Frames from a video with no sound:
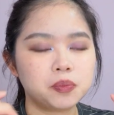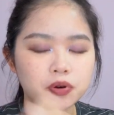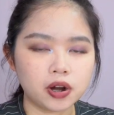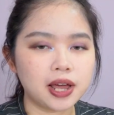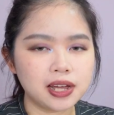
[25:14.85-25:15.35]

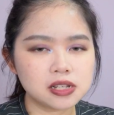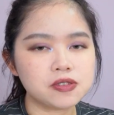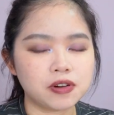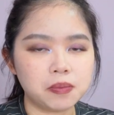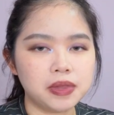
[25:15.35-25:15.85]
products
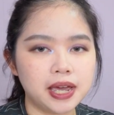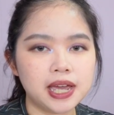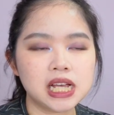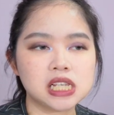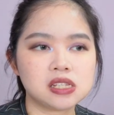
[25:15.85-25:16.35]
from
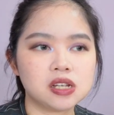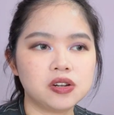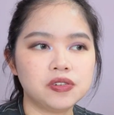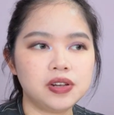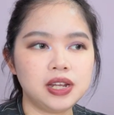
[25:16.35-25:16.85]
there is
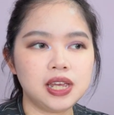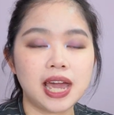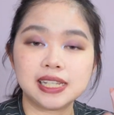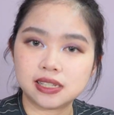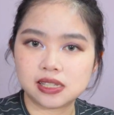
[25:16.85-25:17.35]
already
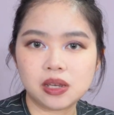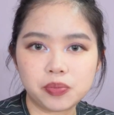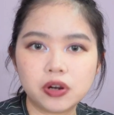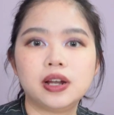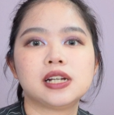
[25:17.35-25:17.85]
existing
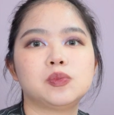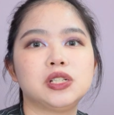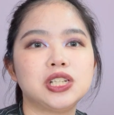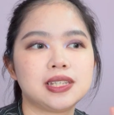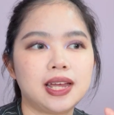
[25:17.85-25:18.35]
products,
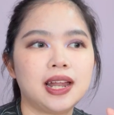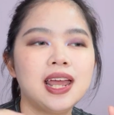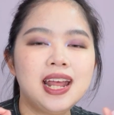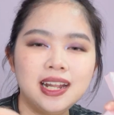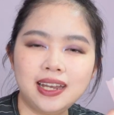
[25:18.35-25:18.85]
but just that
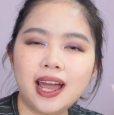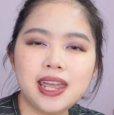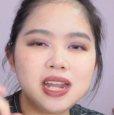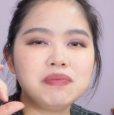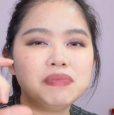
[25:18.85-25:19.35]
they're
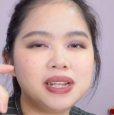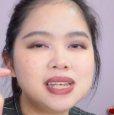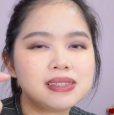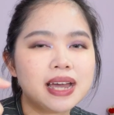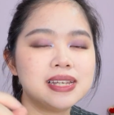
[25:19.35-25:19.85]
in
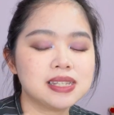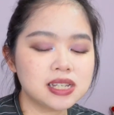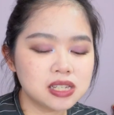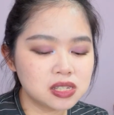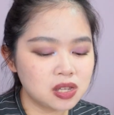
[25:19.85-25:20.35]
mini
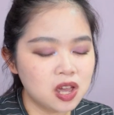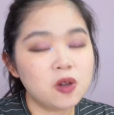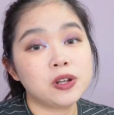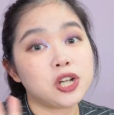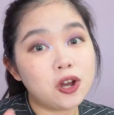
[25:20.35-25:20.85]
sizes,
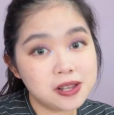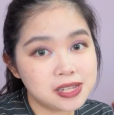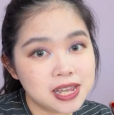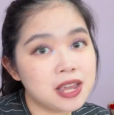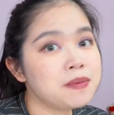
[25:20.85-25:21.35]
which
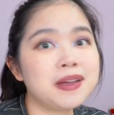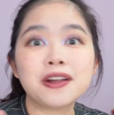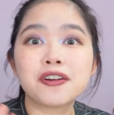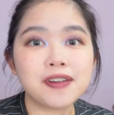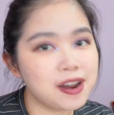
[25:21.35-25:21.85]
honestly,
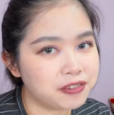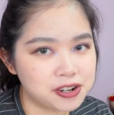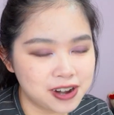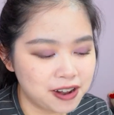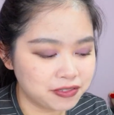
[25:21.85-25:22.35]
great for
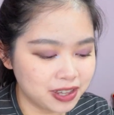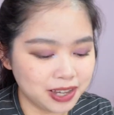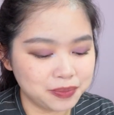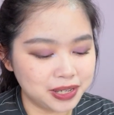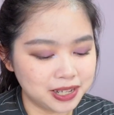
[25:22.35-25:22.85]

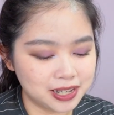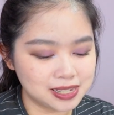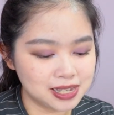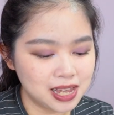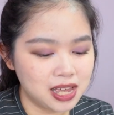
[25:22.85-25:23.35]
traveling
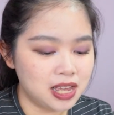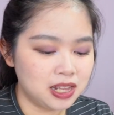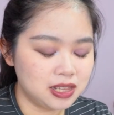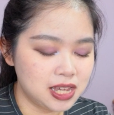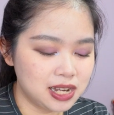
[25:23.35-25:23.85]
because
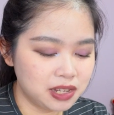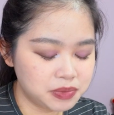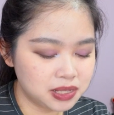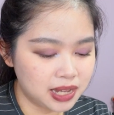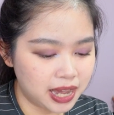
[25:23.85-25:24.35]
the lip
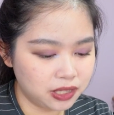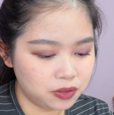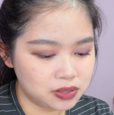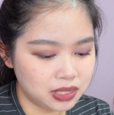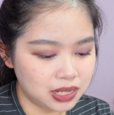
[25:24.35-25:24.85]
tint that I
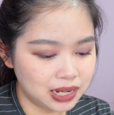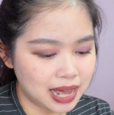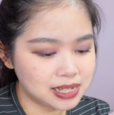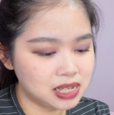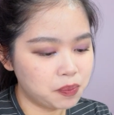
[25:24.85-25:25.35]
used, the
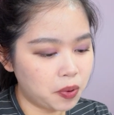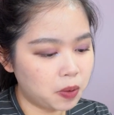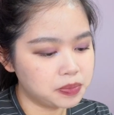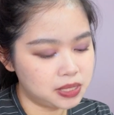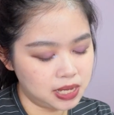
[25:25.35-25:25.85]
Glassy
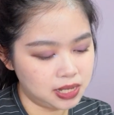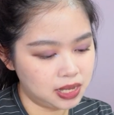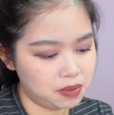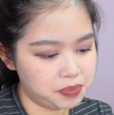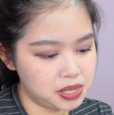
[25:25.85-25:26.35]
Bomb
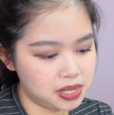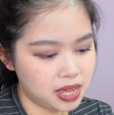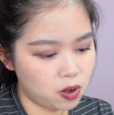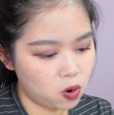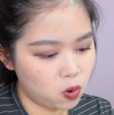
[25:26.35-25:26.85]
tint in
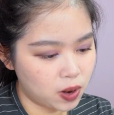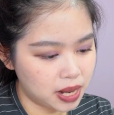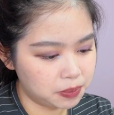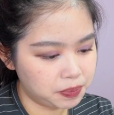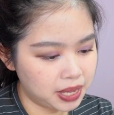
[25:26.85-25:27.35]

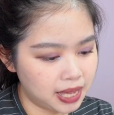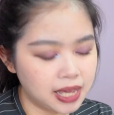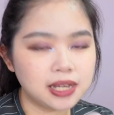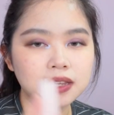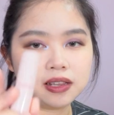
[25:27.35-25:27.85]
PK01
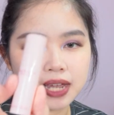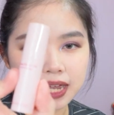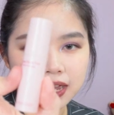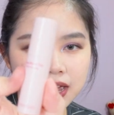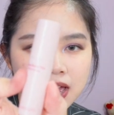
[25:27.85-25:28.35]
Pink
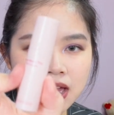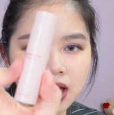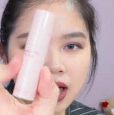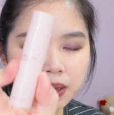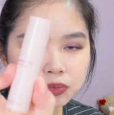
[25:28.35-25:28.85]
there,
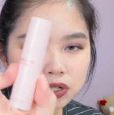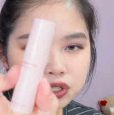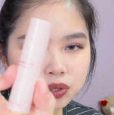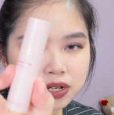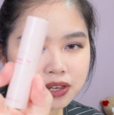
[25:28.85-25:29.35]
I'm not
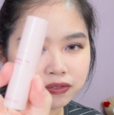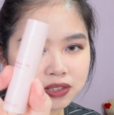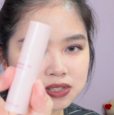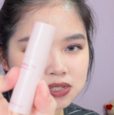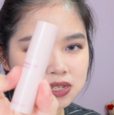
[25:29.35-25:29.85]
sure if
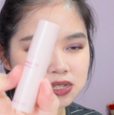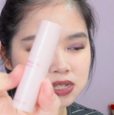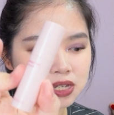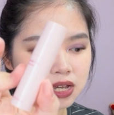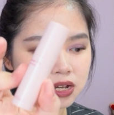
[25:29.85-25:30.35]
this is